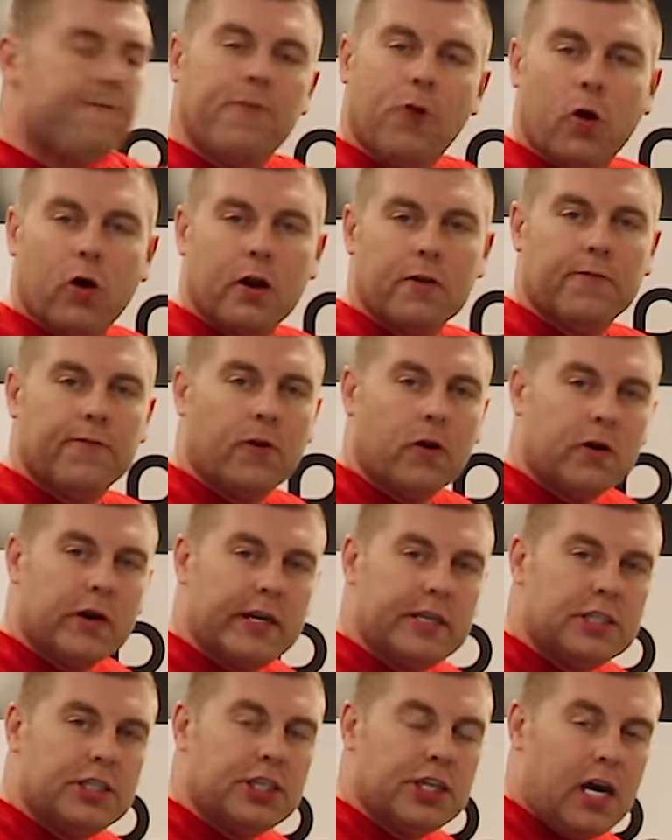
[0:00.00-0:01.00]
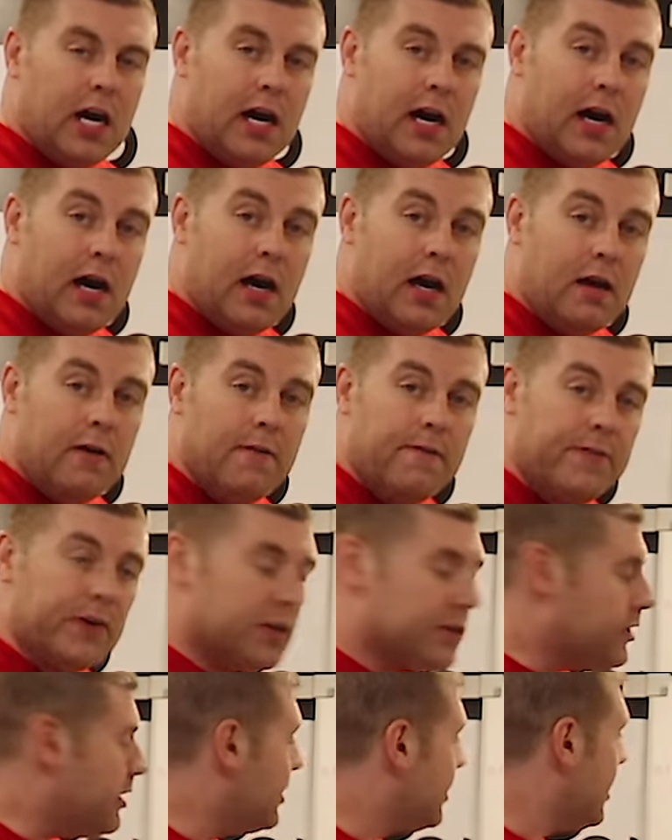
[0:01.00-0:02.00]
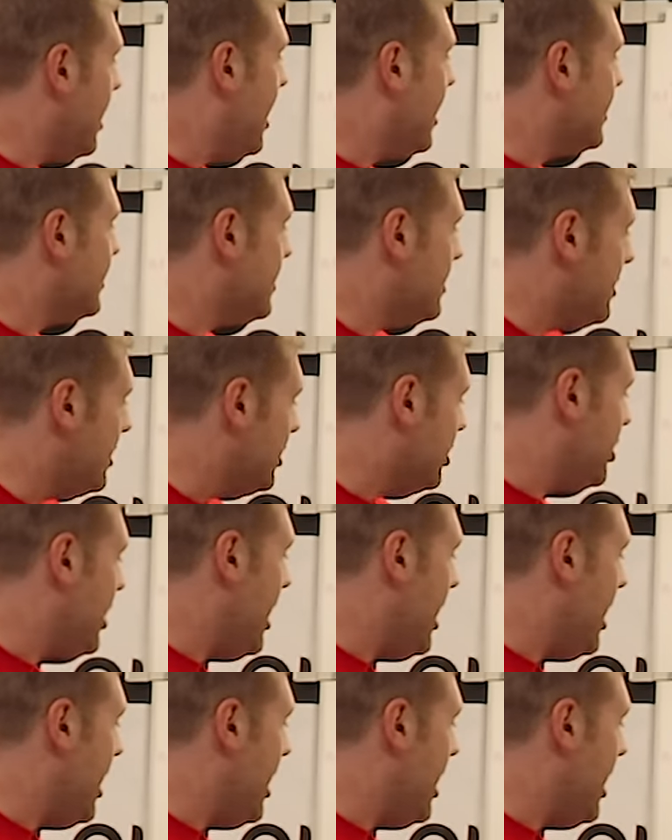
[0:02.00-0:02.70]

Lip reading: four inch filter socks in this